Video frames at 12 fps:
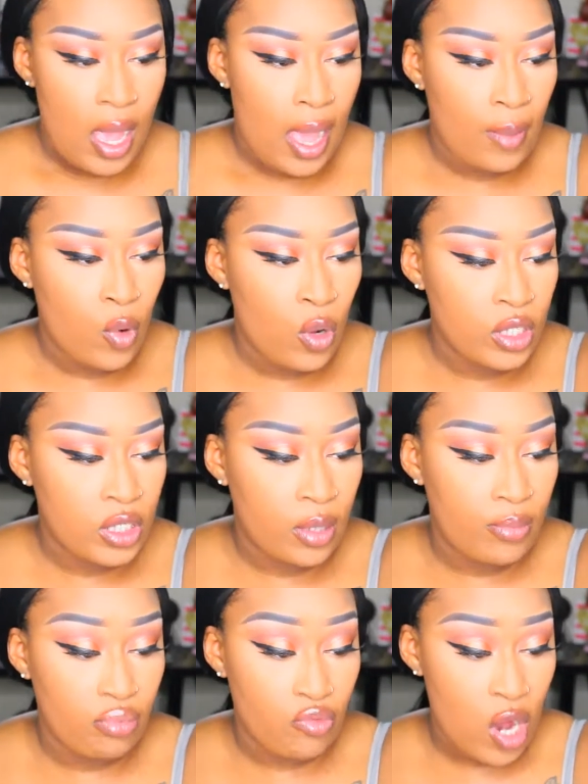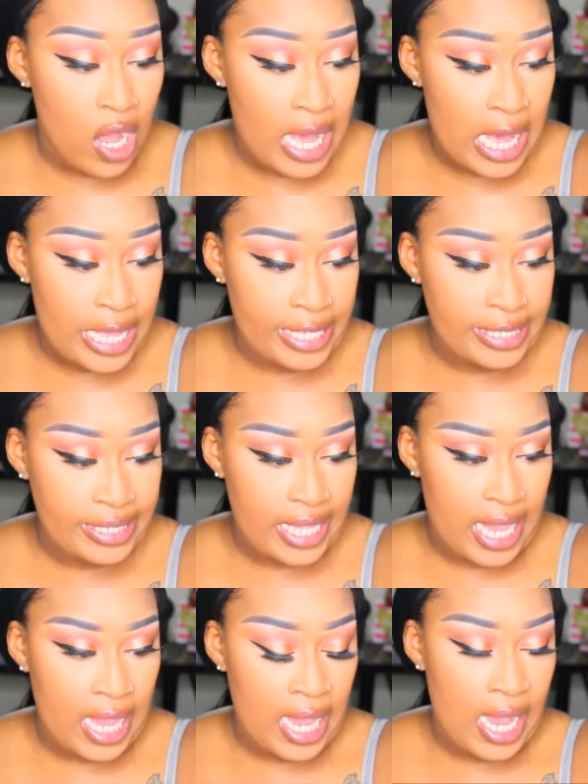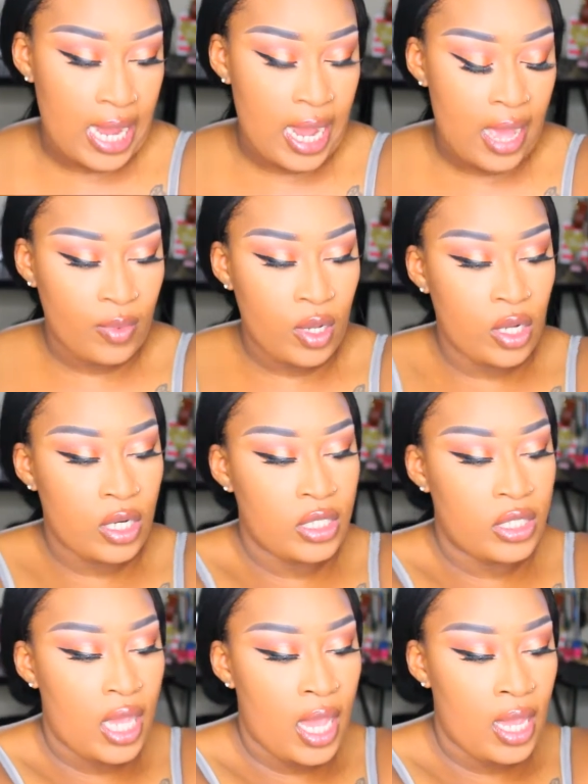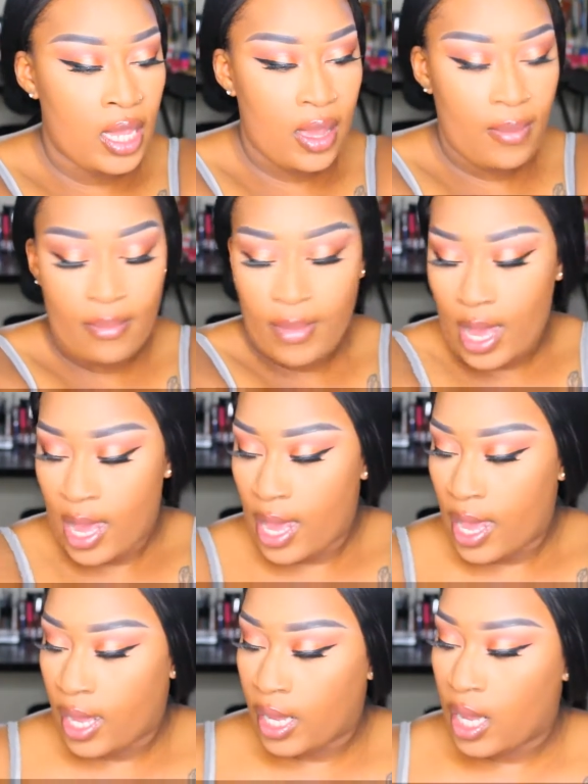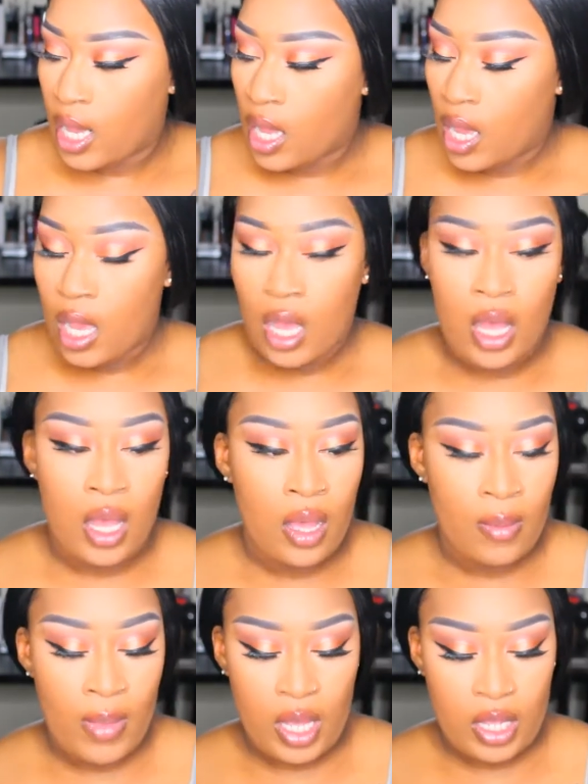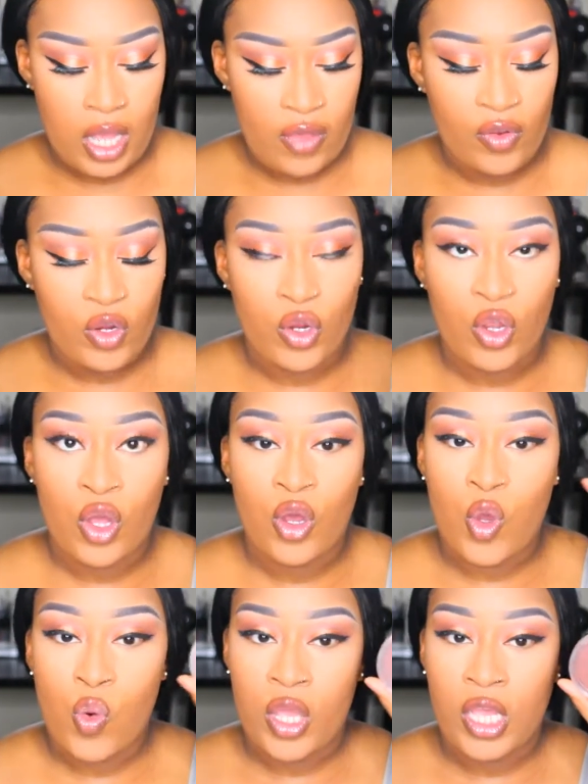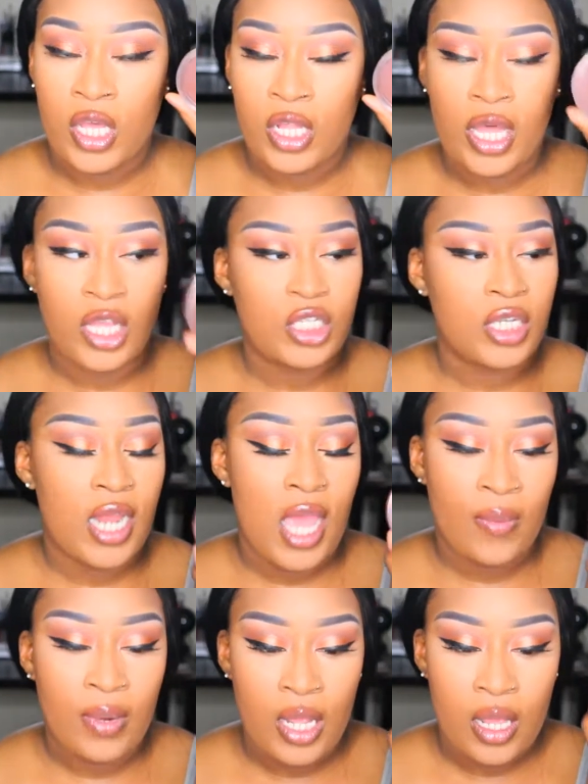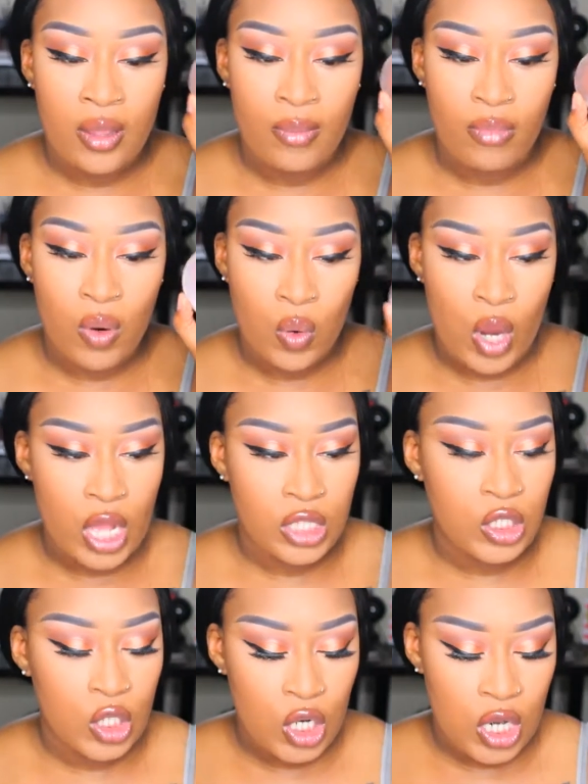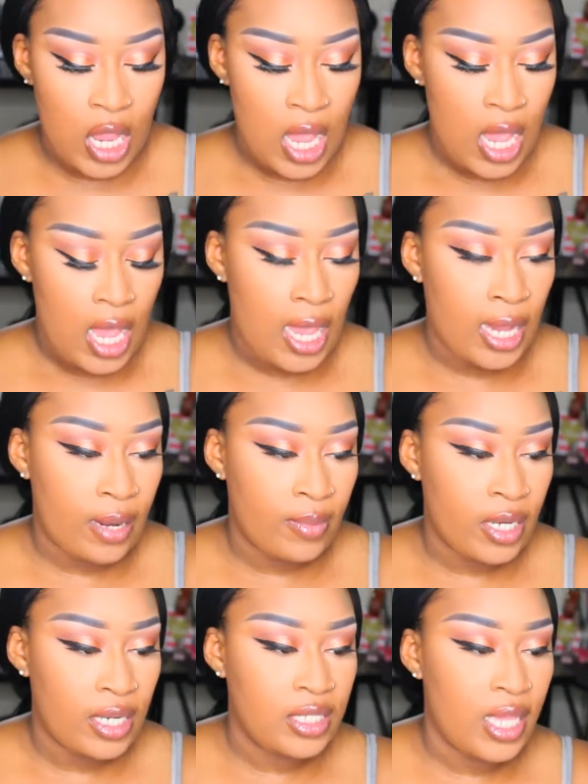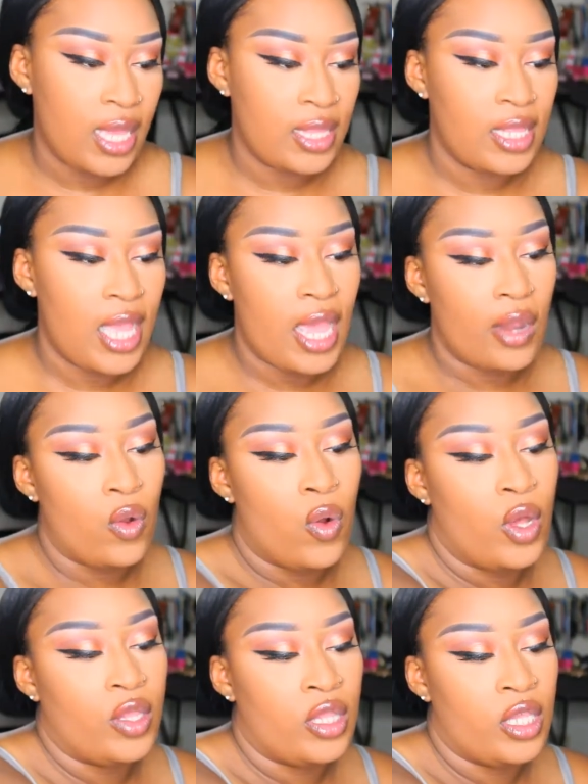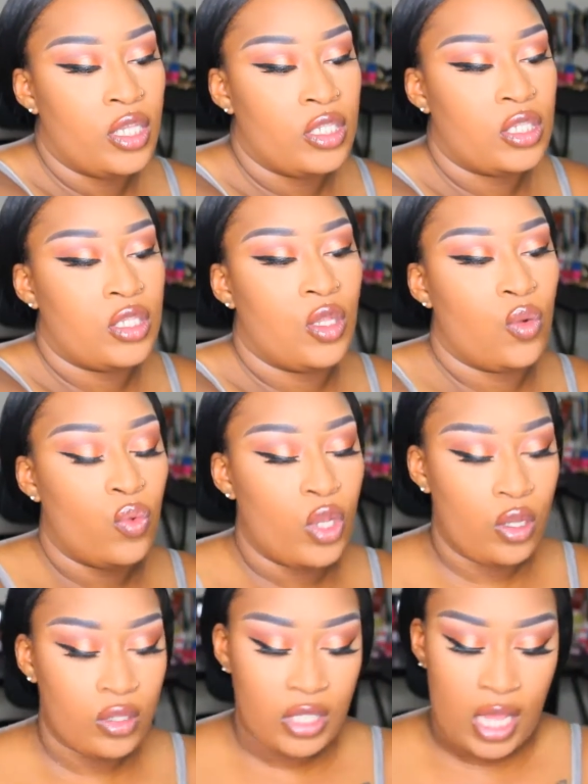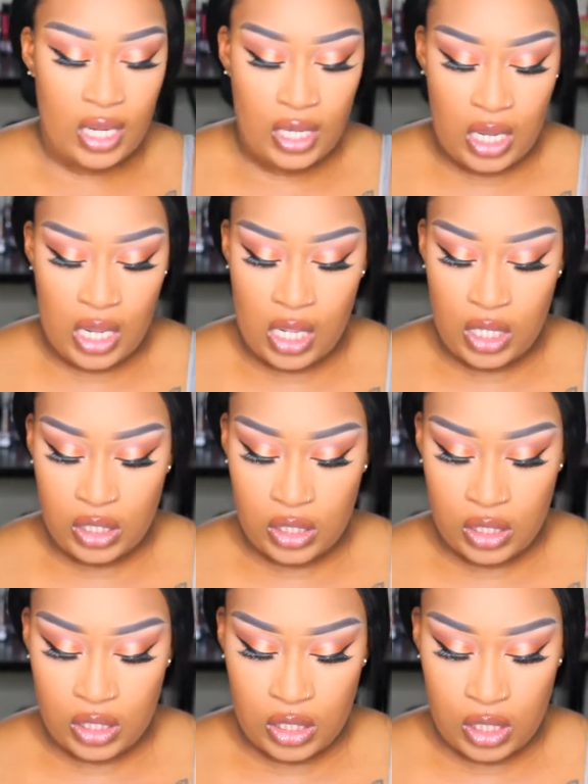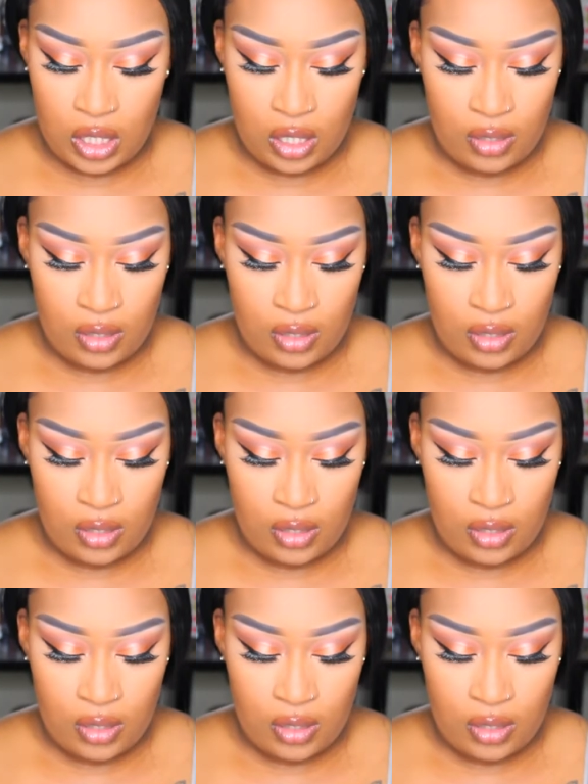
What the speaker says: I'm going to bronze, and I'm going to take my CoverGirl Queen Collection Ebony bronzer, and I'm going to take that on this Real Techniques